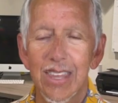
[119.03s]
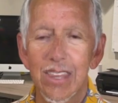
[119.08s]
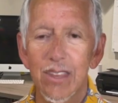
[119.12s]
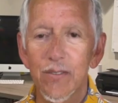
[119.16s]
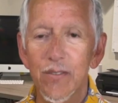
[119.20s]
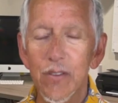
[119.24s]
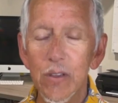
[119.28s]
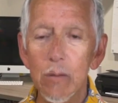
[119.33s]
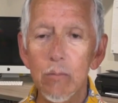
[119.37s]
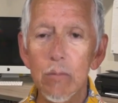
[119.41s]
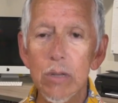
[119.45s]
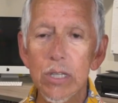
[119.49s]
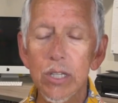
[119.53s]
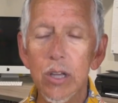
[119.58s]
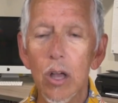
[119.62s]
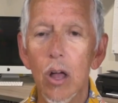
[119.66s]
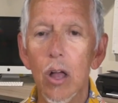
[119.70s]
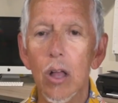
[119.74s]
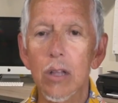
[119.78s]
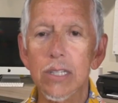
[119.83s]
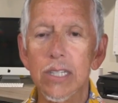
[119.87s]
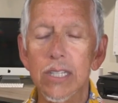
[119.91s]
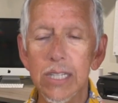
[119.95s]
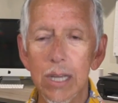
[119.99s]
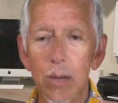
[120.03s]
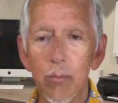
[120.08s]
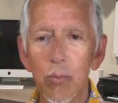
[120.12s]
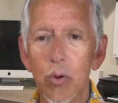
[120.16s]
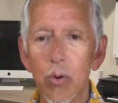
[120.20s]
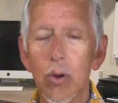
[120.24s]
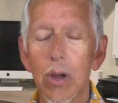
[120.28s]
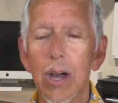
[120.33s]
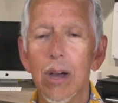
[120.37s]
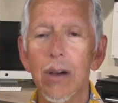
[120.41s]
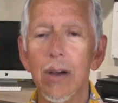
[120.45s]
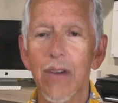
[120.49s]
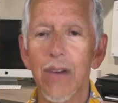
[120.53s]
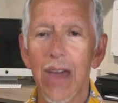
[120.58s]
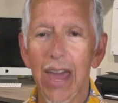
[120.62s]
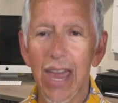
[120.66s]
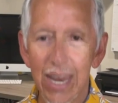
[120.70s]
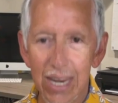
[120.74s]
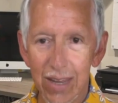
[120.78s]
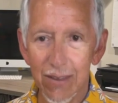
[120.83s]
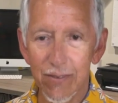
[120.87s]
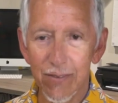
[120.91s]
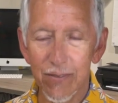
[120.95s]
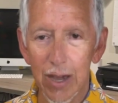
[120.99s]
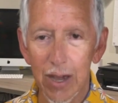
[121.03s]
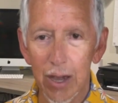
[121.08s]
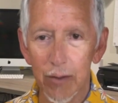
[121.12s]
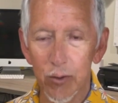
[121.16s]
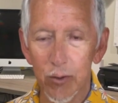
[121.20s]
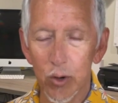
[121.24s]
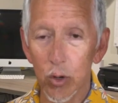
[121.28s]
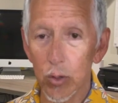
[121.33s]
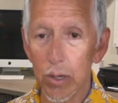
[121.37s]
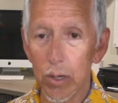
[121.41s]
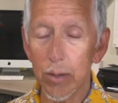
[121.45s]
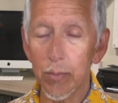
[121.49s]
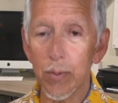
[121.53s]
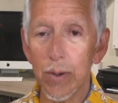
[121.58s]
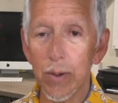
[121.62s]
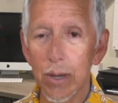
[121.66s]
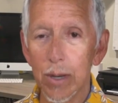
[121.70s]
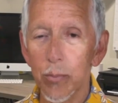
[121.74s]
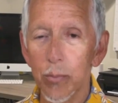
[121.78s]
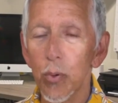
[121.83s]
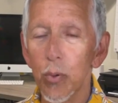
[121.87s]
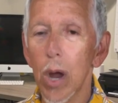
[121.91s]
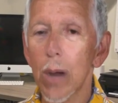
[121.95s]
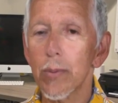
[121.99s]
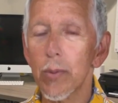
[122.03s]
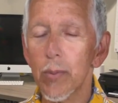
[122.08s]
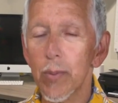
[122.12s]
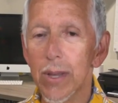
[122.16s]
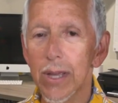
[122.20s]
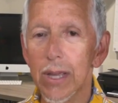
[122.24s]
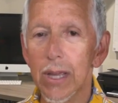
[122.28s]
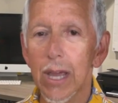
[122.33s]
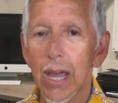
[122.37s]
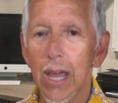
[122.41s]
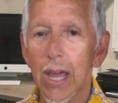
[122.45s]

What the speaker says: The film is called Summer of 85, currently playing probably